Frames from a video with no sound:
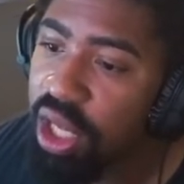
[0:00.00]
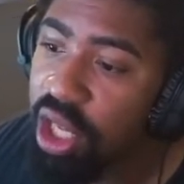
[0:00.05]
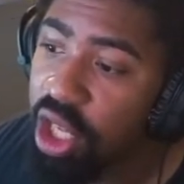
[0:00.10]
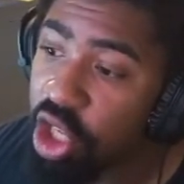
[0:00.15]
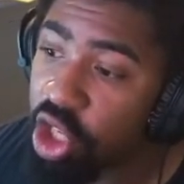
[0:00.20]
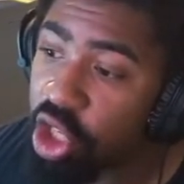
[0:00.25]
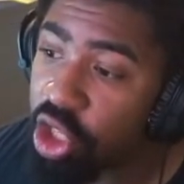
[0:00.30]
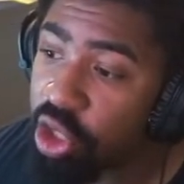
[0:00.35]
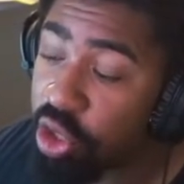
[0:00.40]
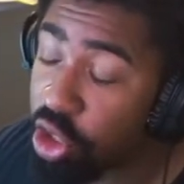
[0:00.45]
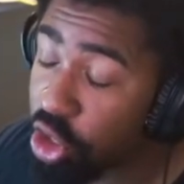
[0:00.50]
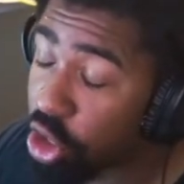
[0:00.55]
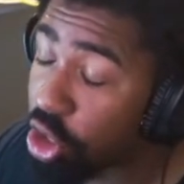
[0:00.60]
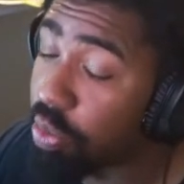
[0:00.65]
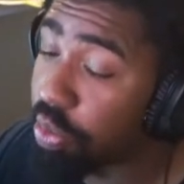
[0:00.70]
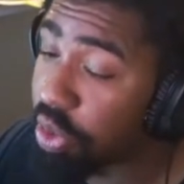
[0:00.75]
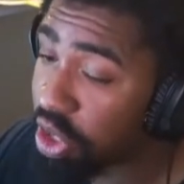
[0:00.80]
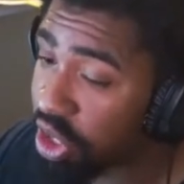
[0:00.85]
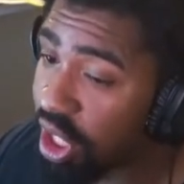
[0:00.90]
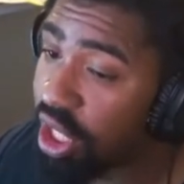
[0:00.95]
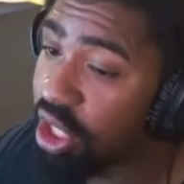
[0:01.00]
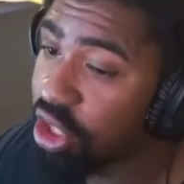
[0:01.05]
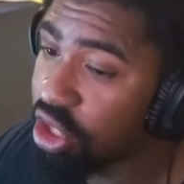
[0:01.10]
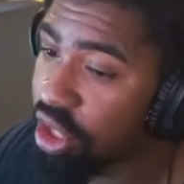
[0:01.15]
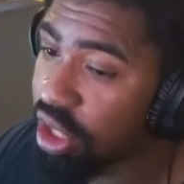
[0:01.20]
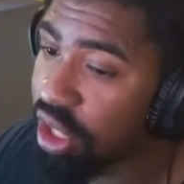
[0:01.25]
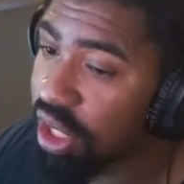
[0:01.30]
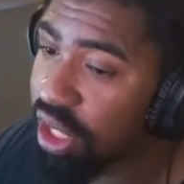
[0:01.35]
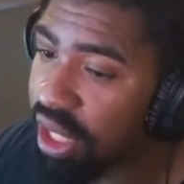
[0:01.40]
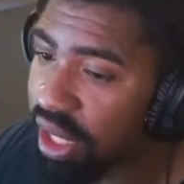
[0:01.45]
could
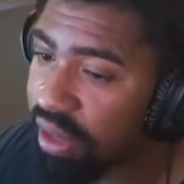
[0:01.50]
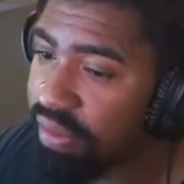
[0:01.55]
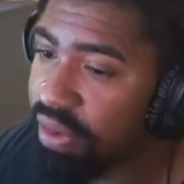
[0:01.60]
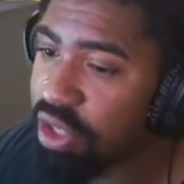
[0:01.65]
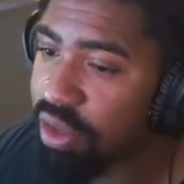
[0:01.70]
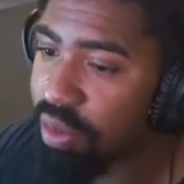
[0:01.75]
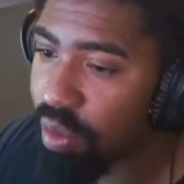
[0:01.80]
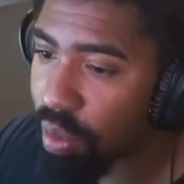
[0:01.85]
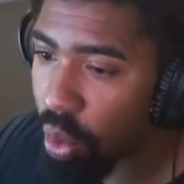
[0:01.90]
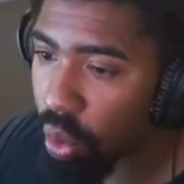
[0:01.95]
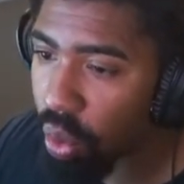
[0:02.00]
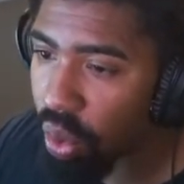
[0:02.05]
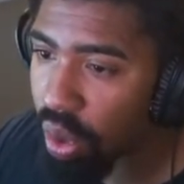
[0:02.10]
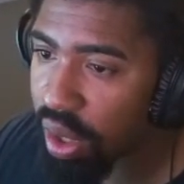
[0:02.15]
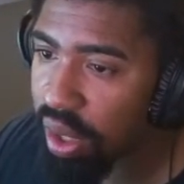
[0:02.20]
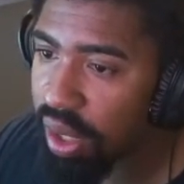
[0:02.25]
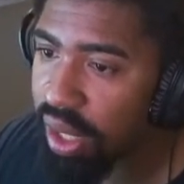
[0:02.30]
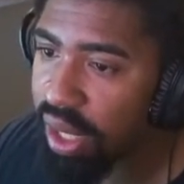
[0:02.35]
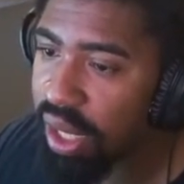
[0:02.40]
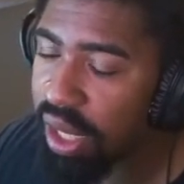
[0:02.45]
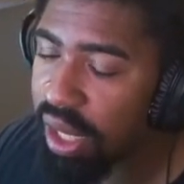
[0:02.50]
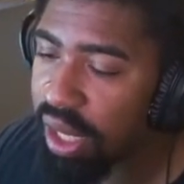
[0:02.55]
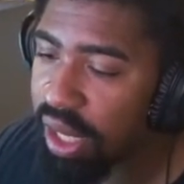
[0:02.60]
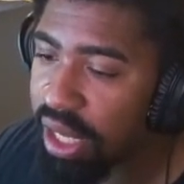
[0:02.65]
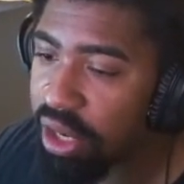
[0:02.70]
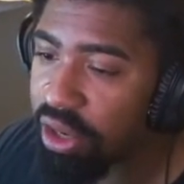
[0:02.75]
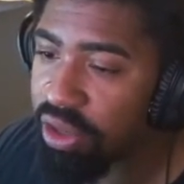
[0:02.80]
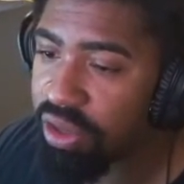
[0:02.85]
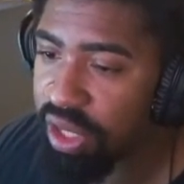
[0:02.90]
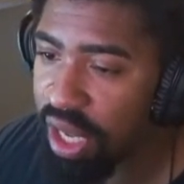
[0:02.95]
potentially give us more
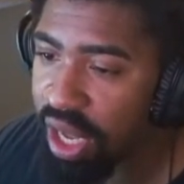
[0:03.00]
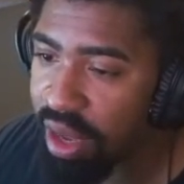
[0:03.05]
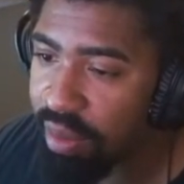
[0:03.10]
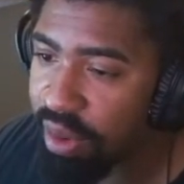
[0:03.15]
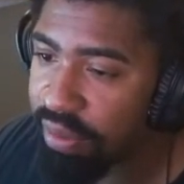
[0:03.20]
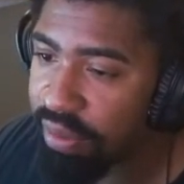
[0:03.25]
entertainment